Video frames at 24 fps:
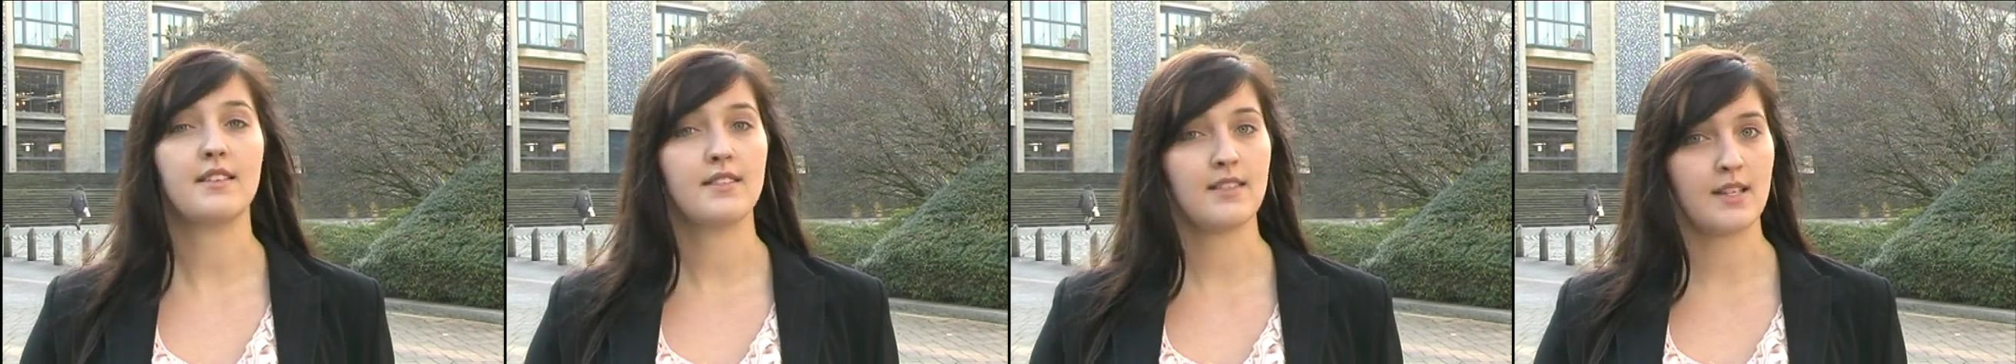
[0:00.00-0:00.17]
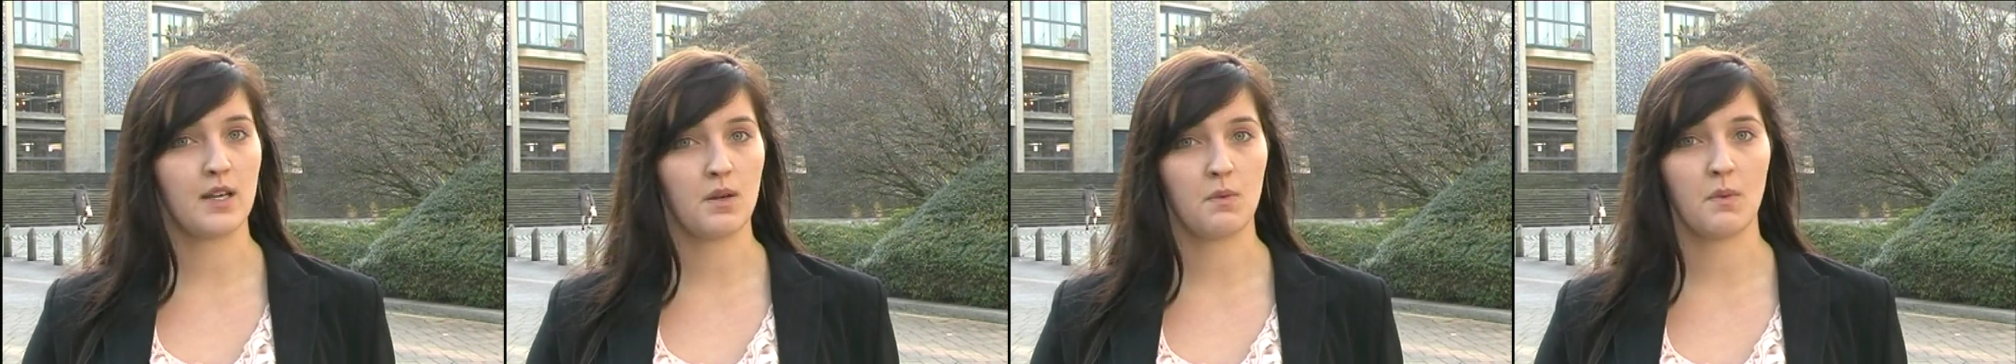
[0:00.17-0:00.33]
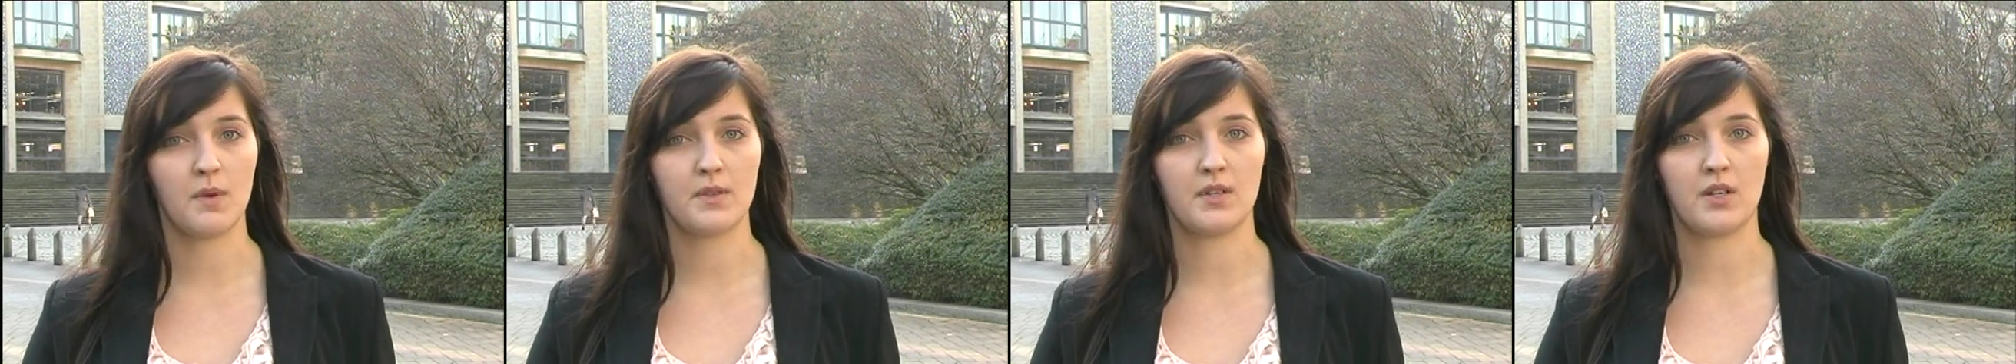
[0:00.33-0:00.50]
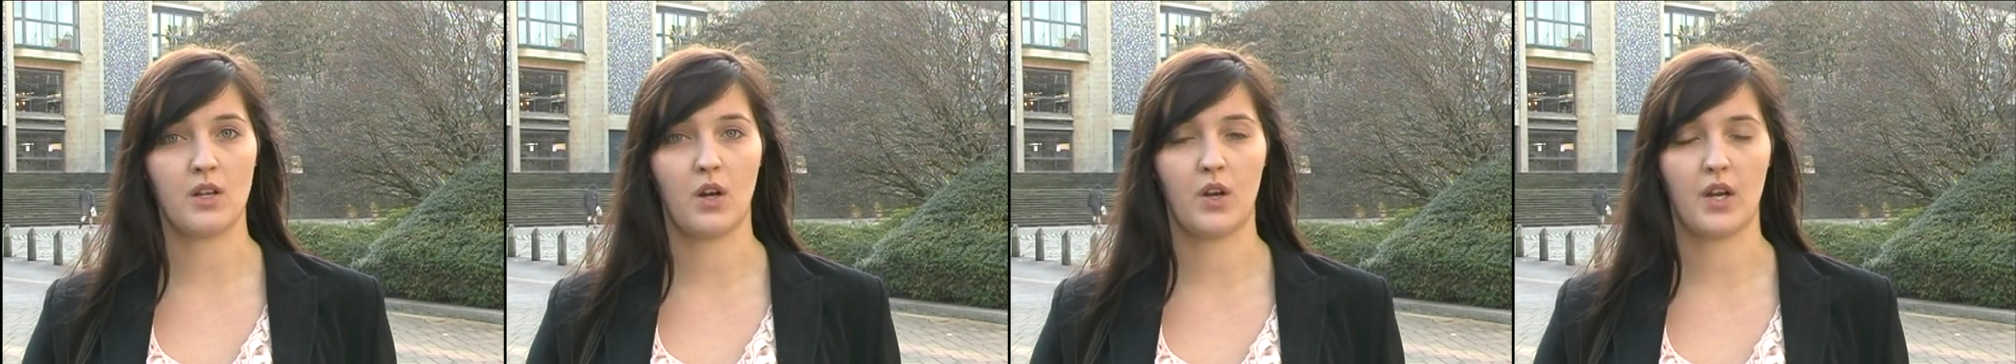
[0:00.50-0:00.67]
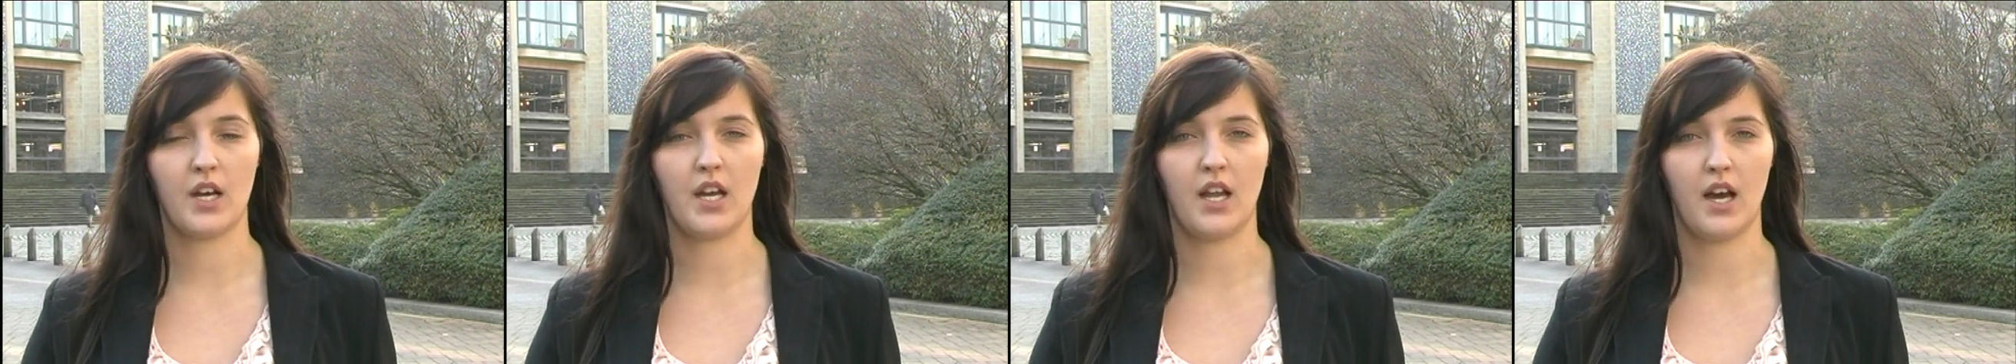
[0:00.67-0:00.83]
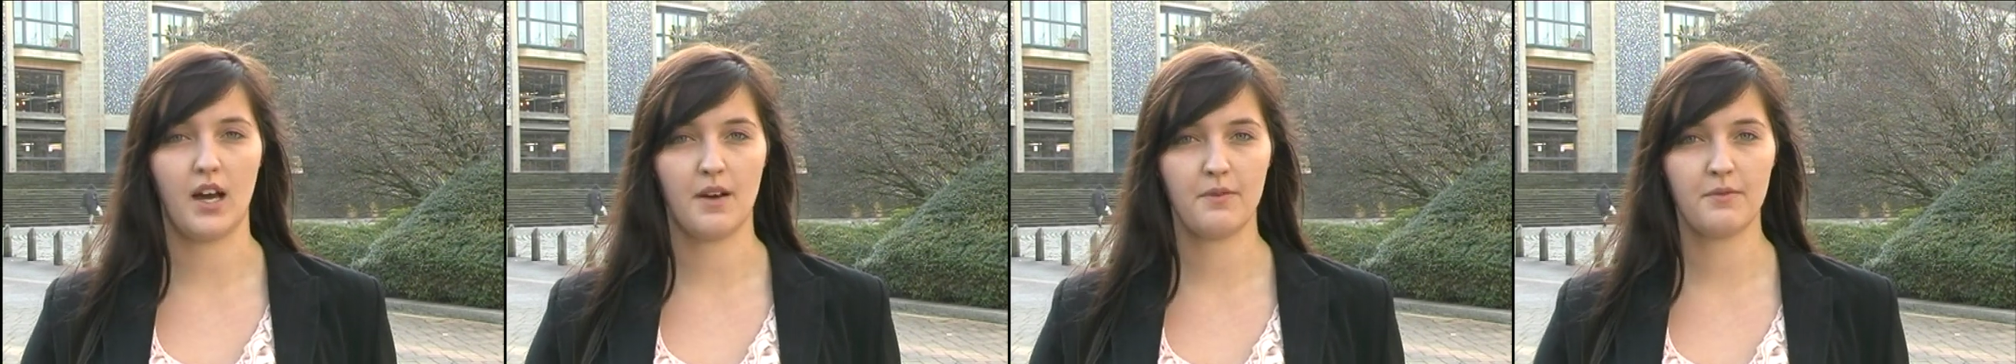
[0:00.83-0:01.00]
still wasn't long
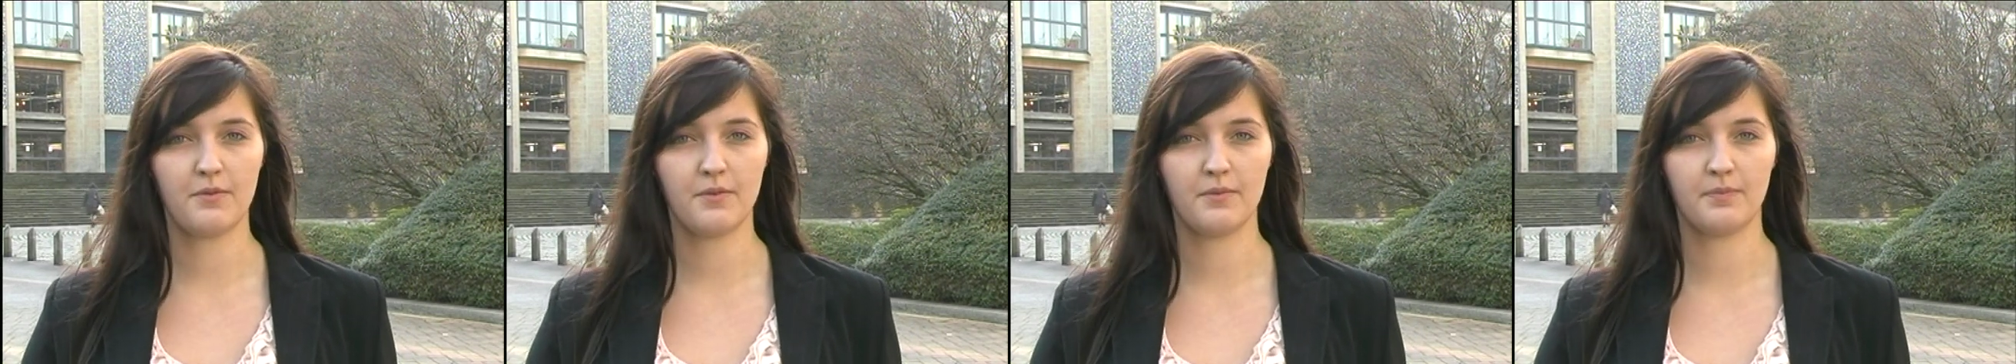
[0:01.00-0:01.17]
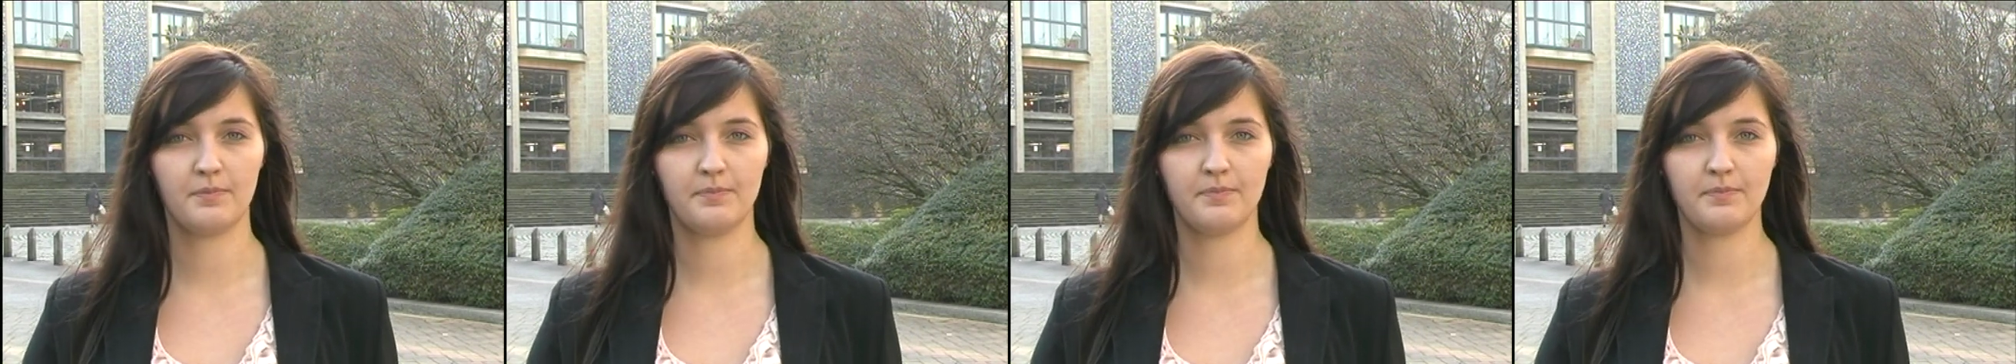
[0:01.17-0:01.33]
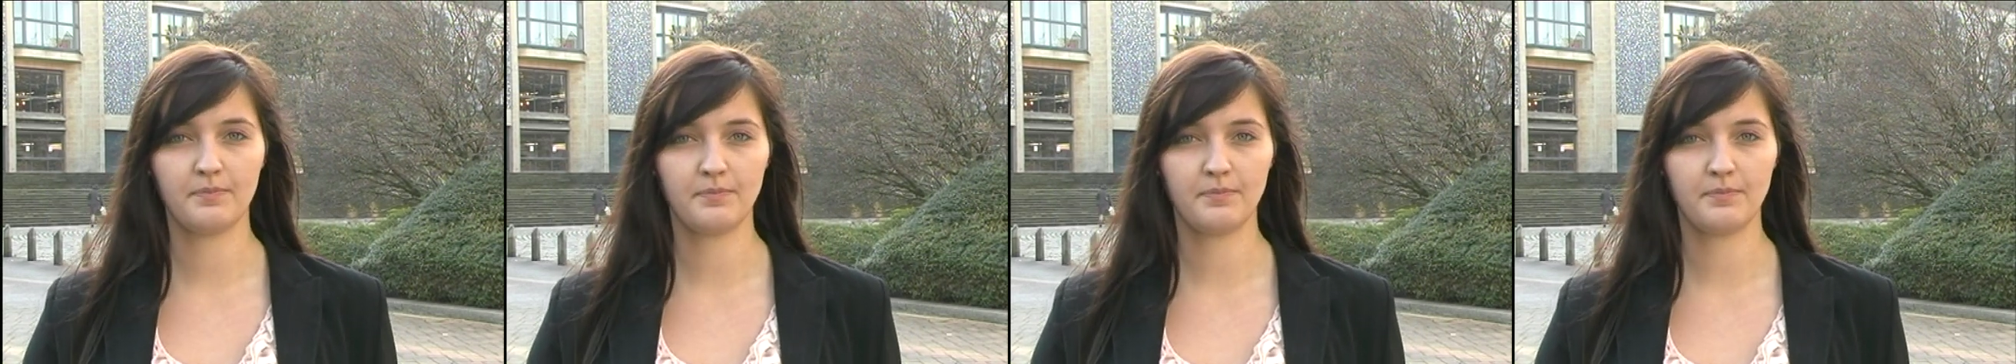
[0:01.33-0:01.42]
enough.